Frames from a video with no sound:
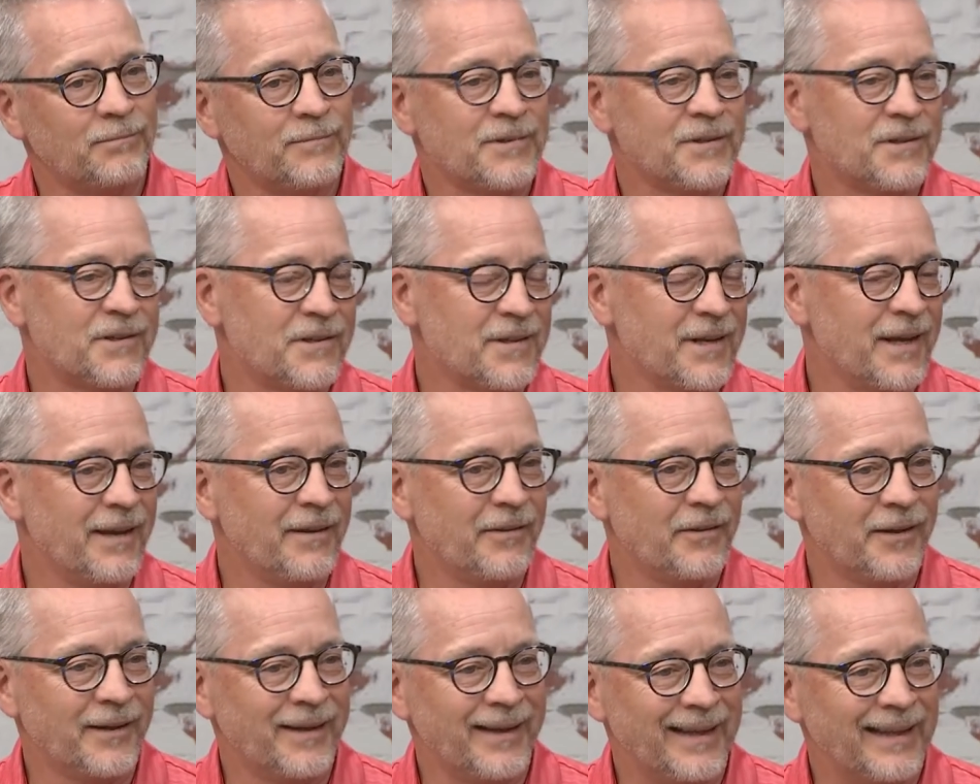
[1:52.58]

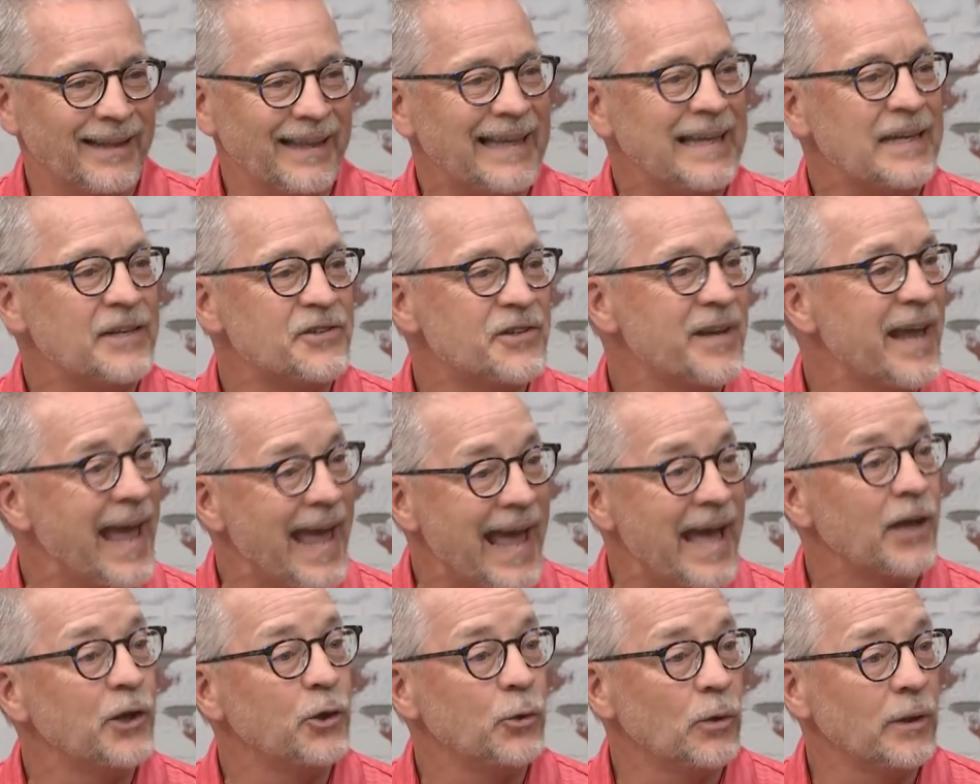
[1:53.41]
say that at least
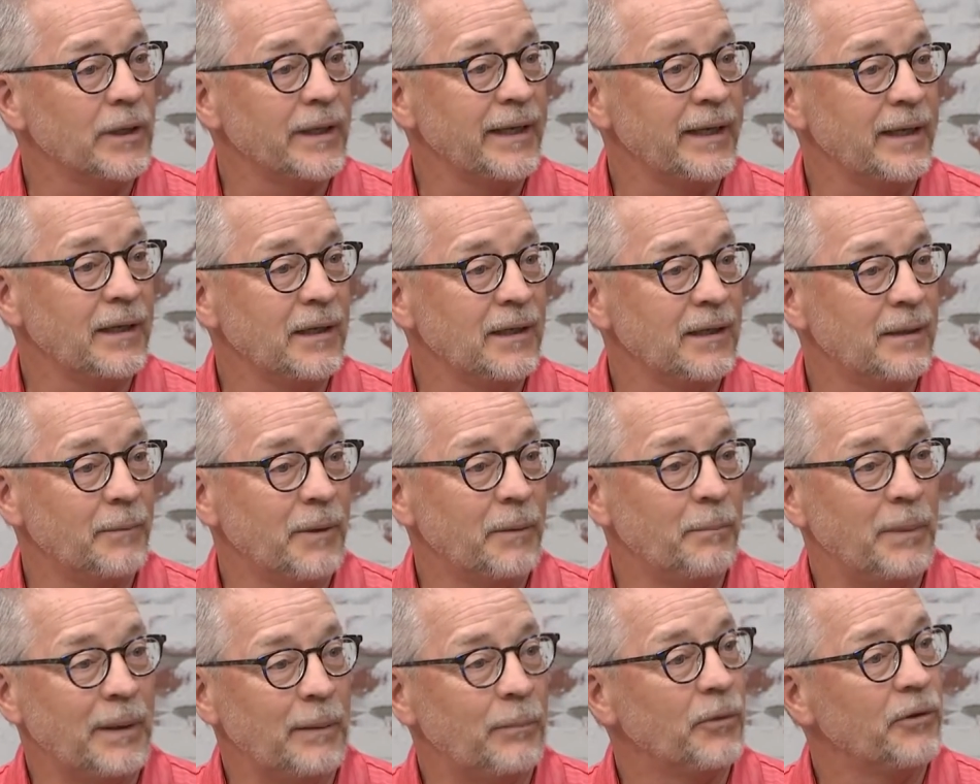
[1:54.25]
annually. I
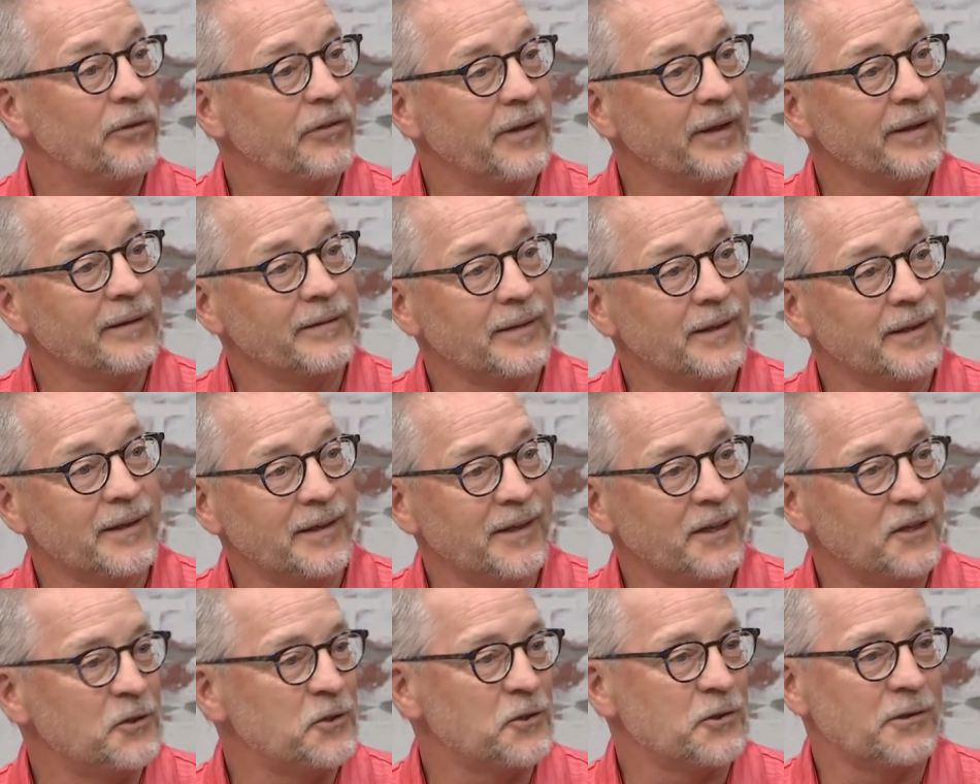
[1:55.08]
mean, people think
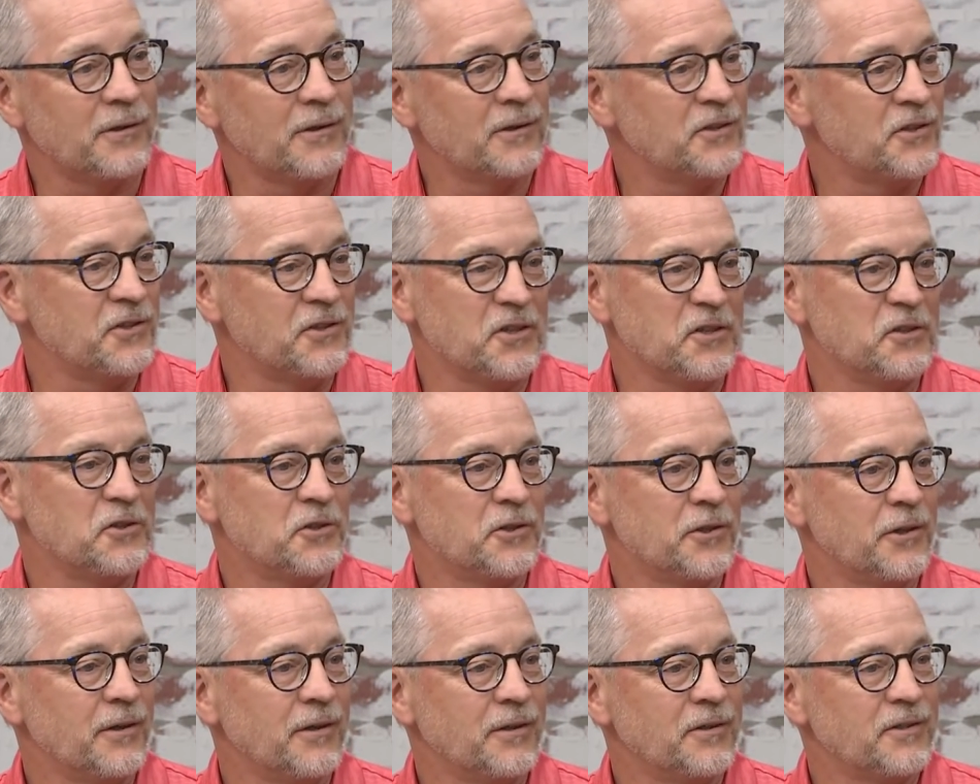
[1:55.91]
that insurance is
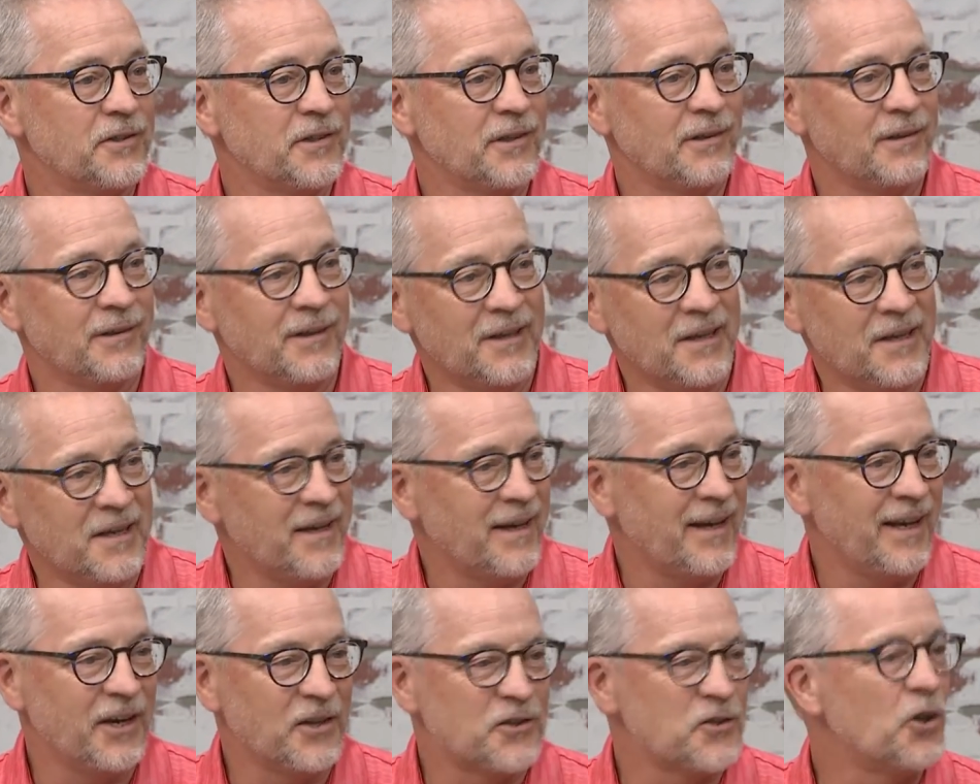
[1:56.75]
insurance and
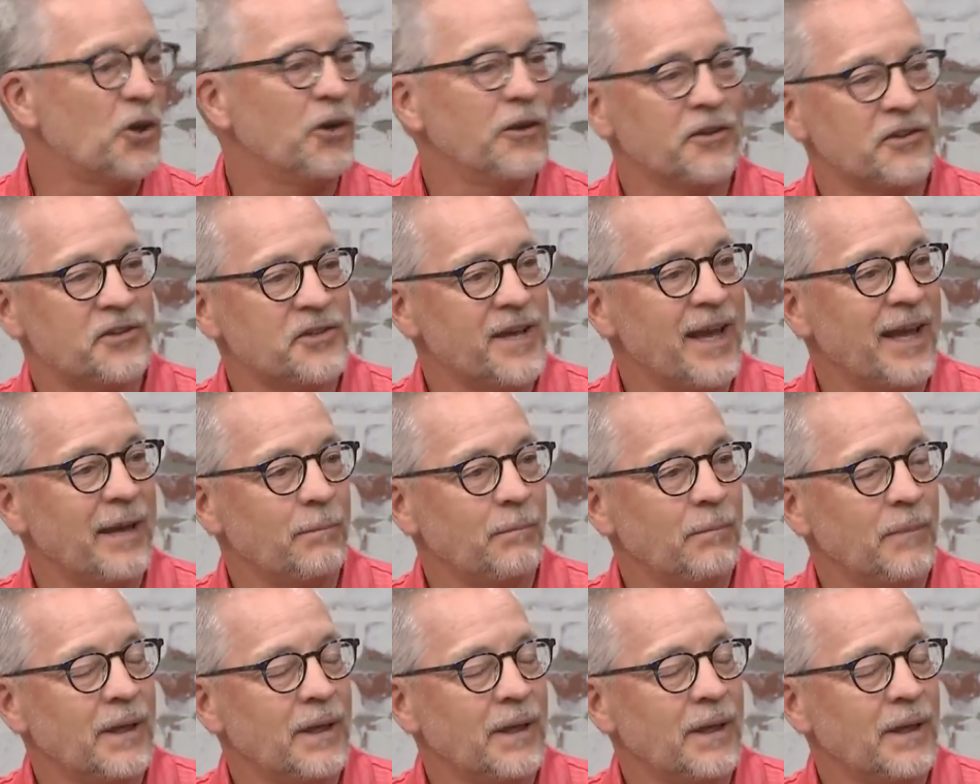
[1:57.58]
it's all the same.